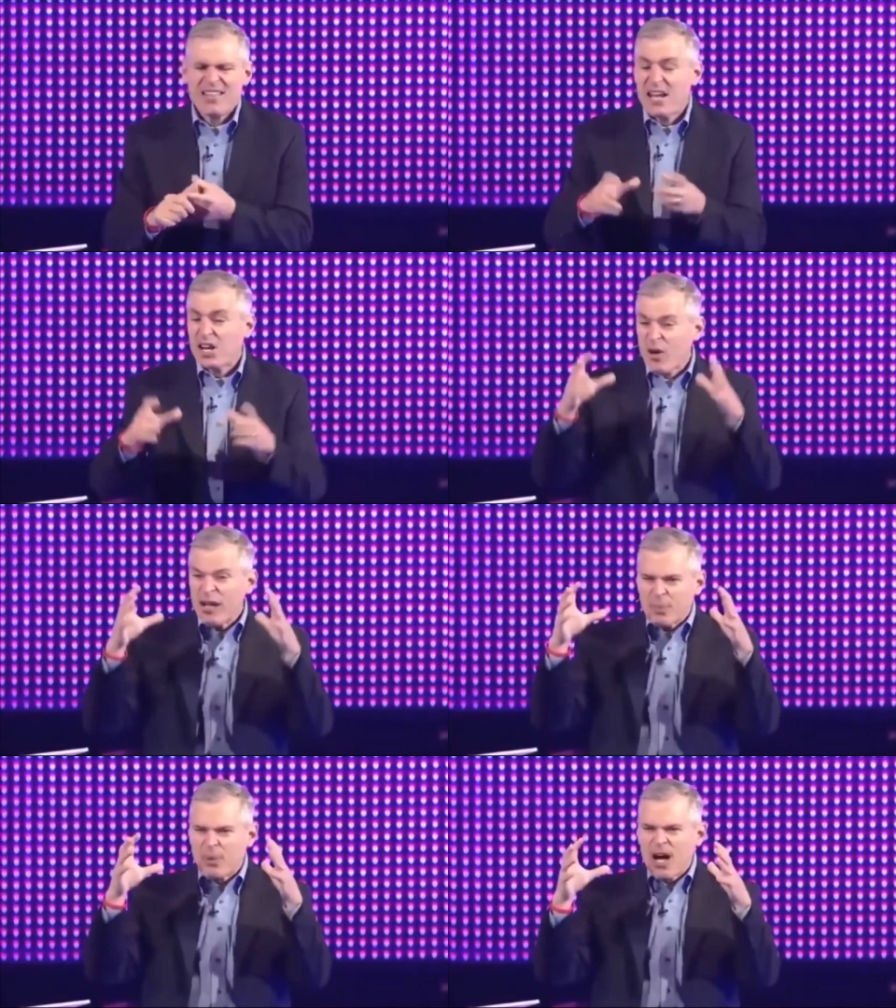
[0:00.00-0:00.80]
They had a
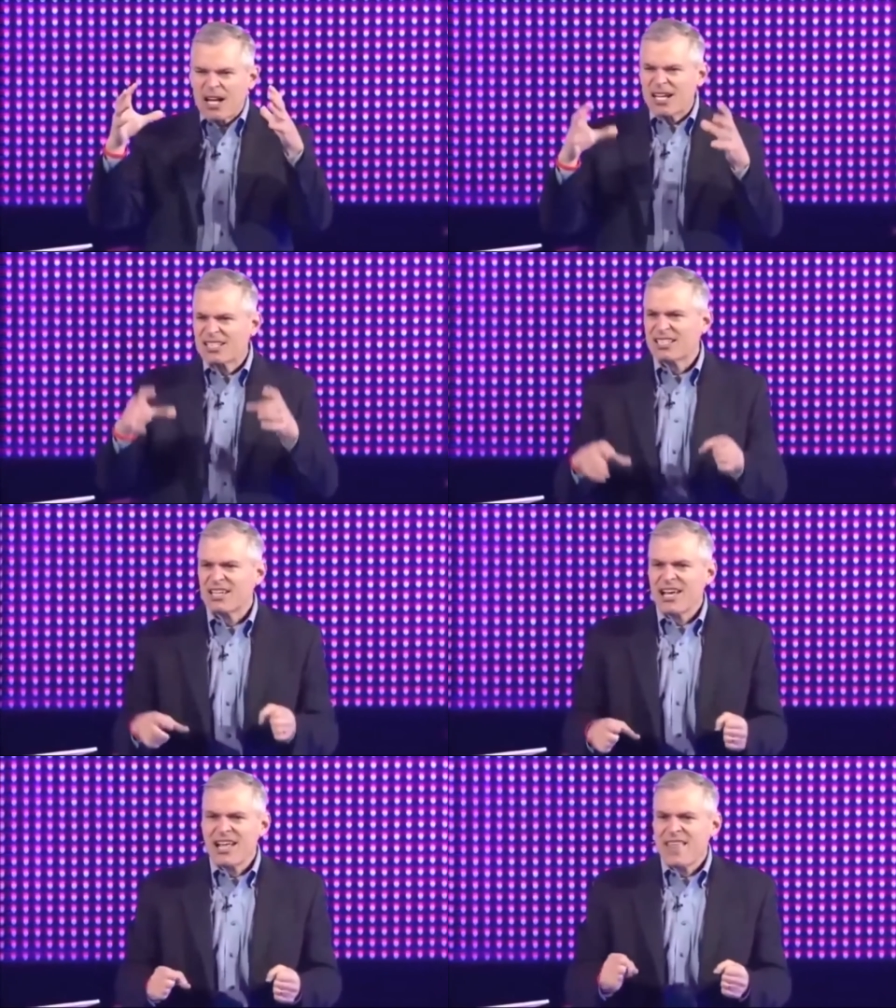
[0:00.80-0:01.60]
great product.
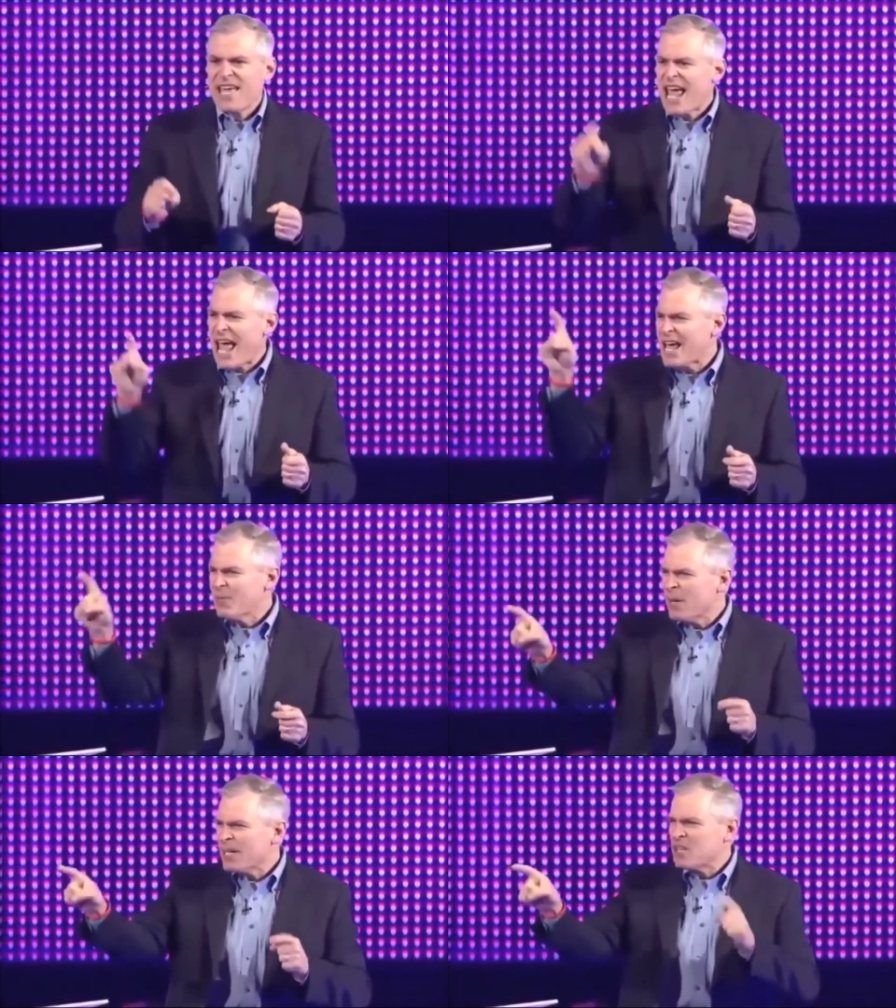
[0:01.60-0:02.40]
They had
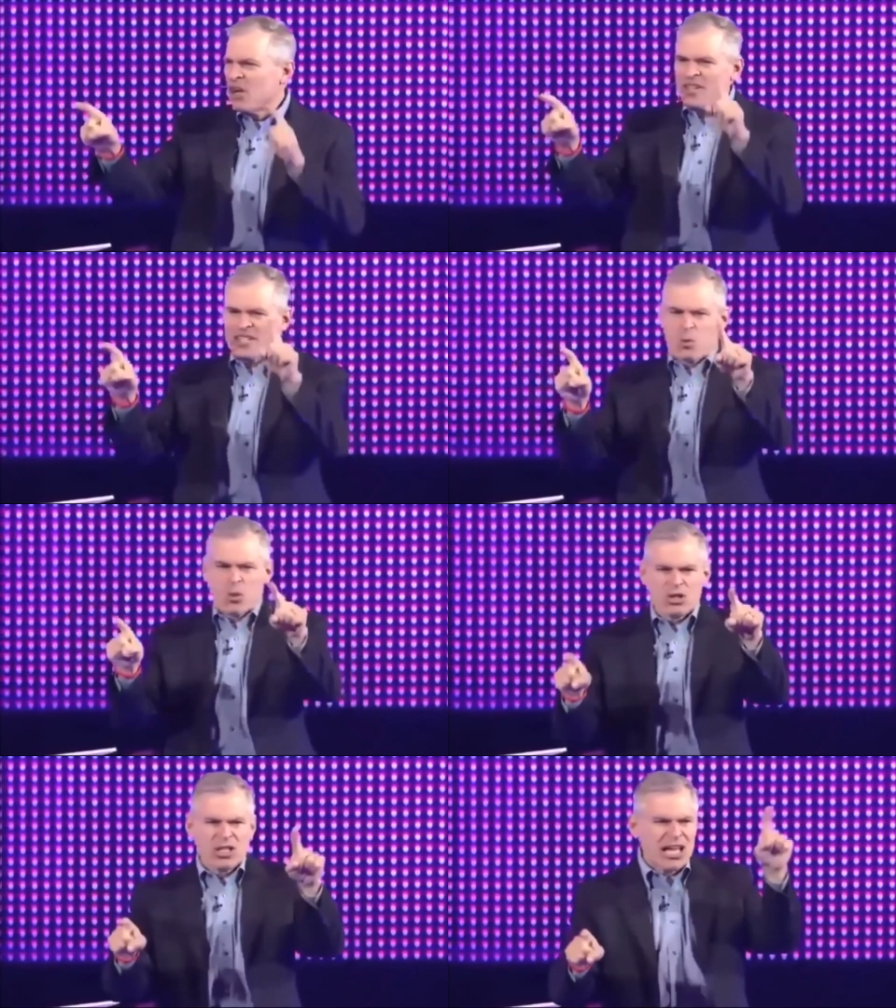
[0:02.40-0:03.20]
handpicked all these
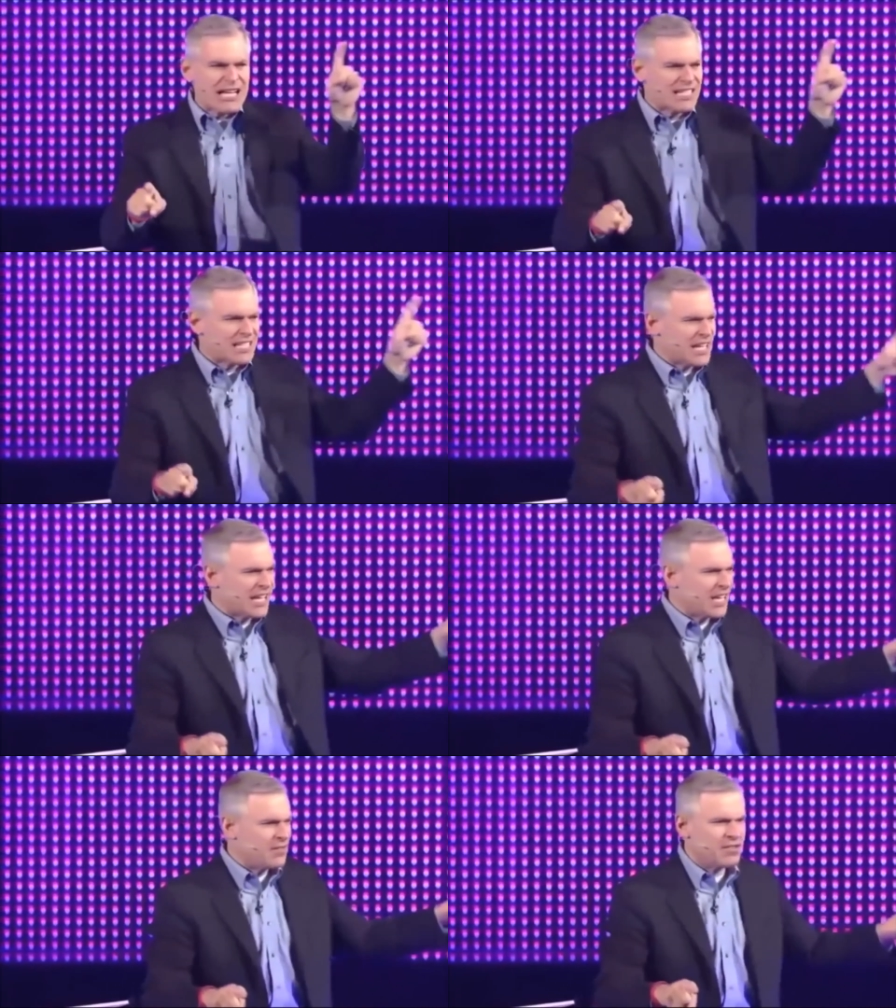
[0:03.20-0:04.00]
world-class
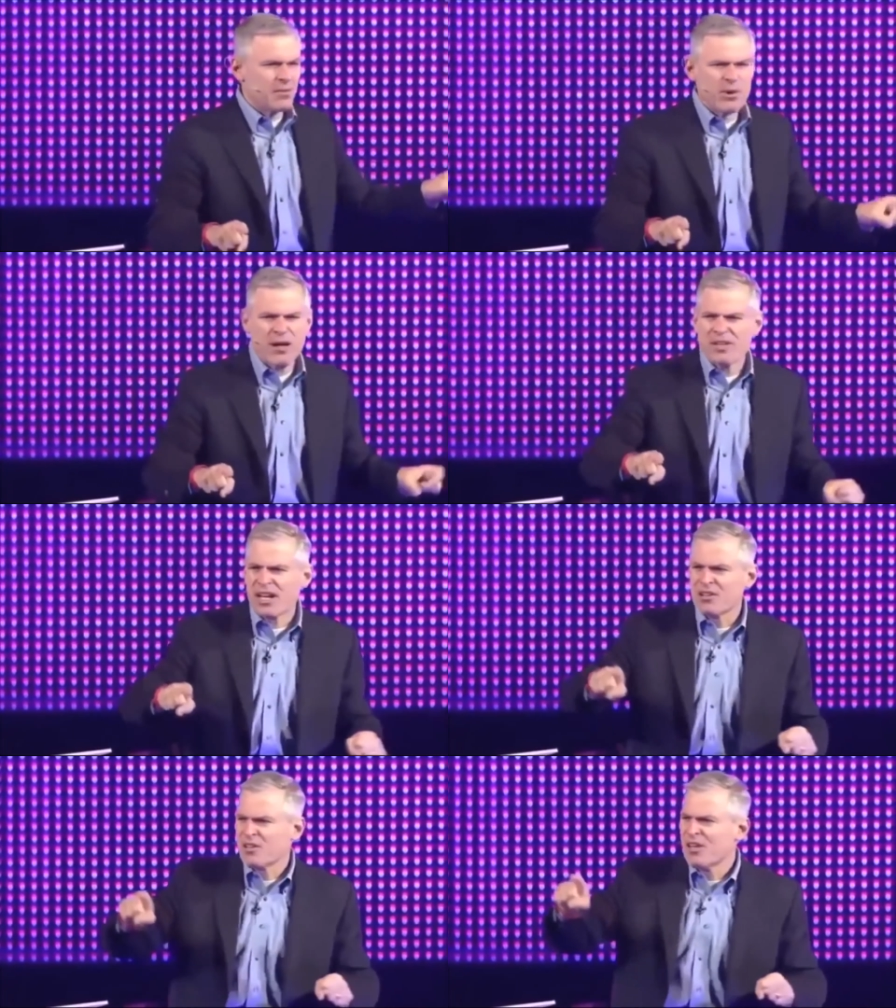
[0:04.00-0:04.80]
executives from around the
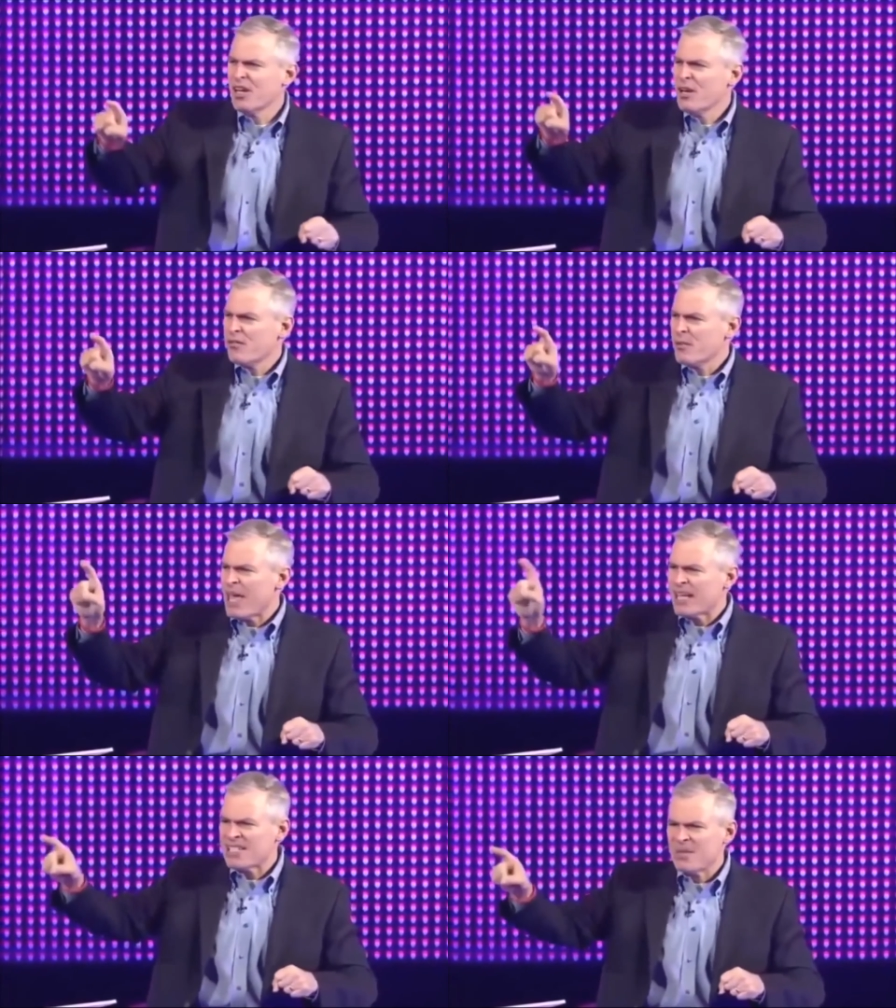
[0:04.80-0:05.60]
country,
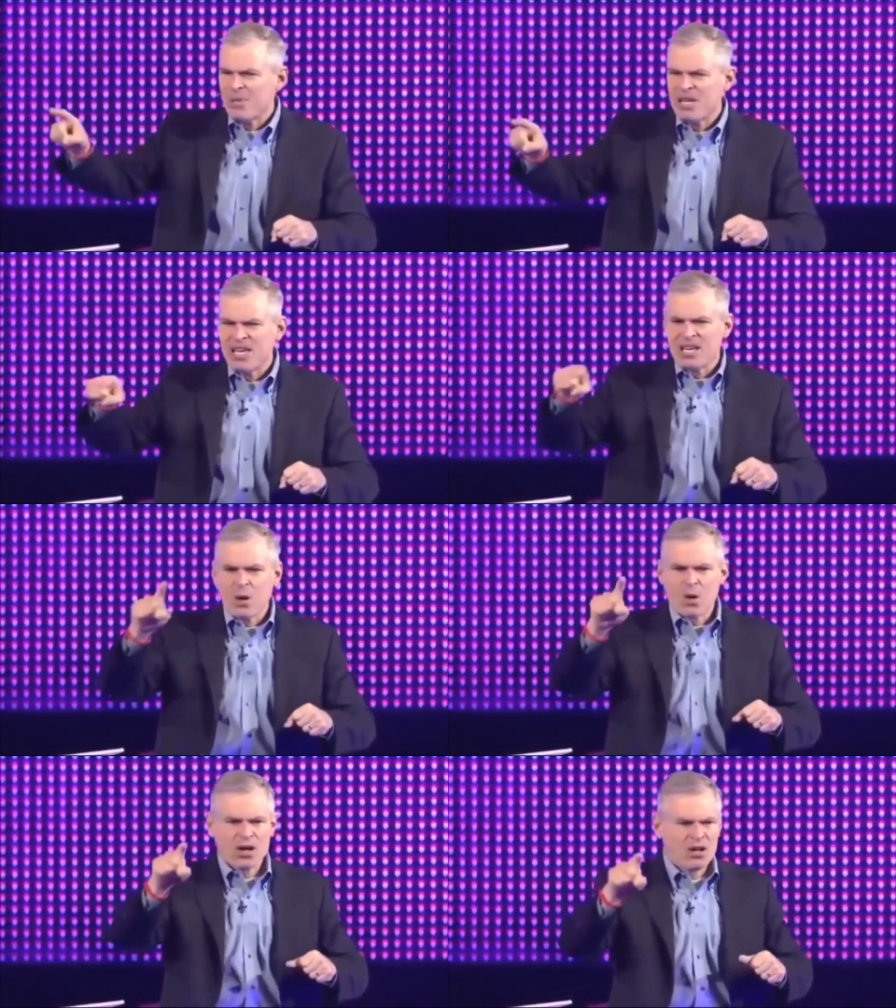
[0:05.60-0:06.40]
from SAP and
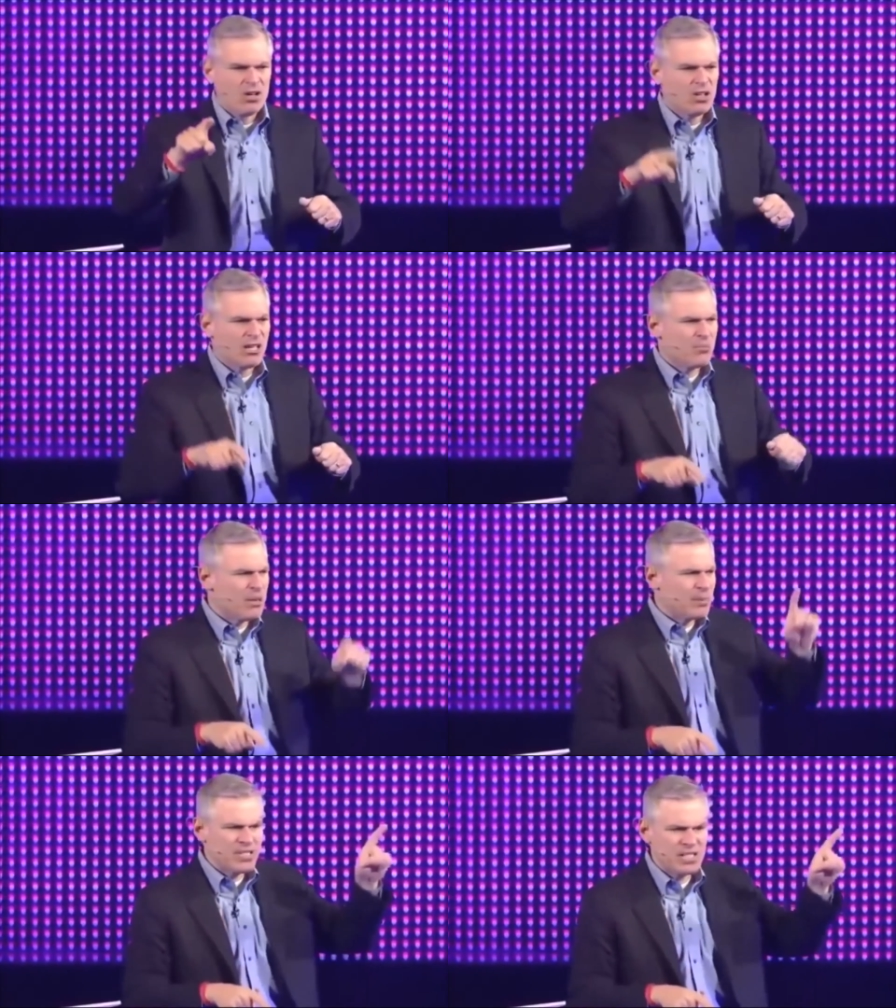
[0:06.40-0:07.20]
Oracle and
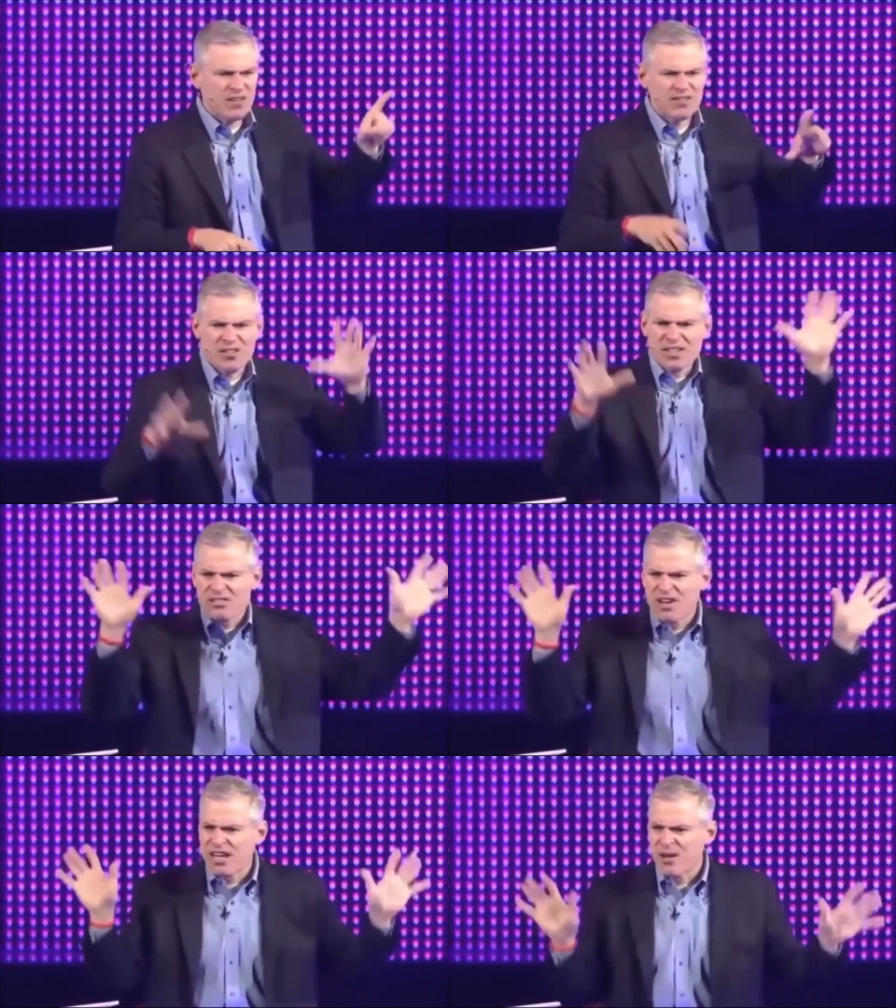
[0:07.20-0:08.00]
PeopleSoft, all
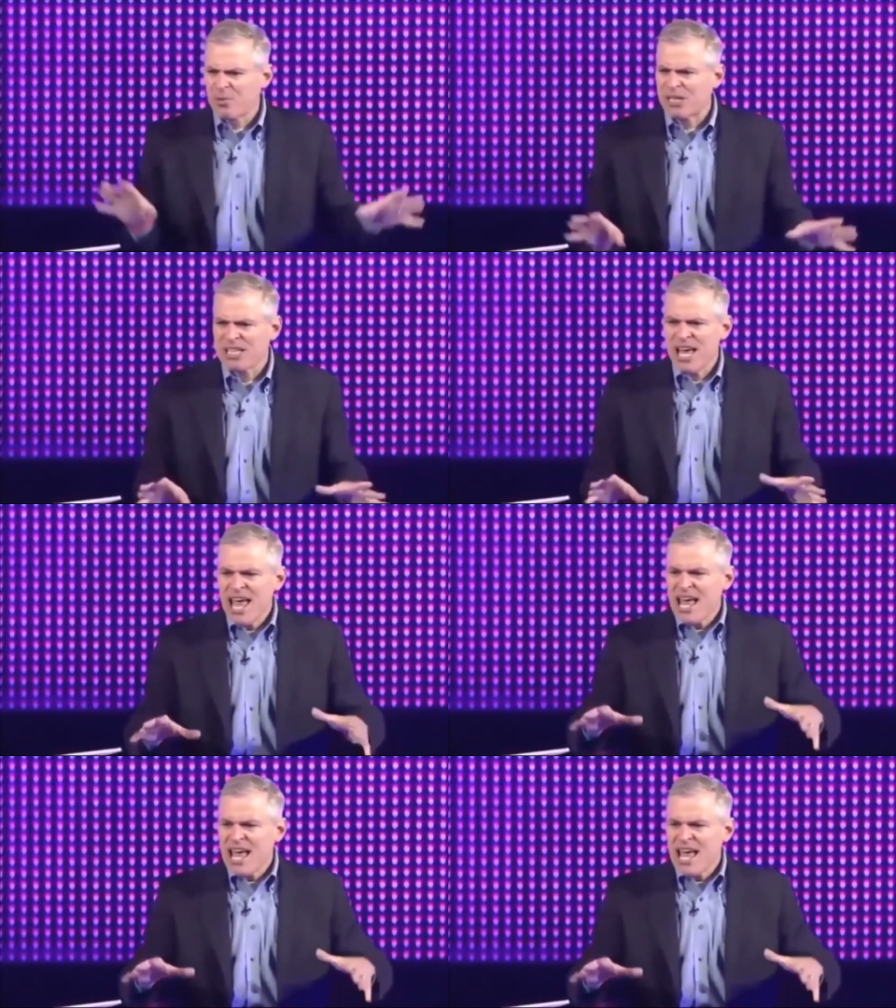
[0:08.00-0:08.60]
these great companies.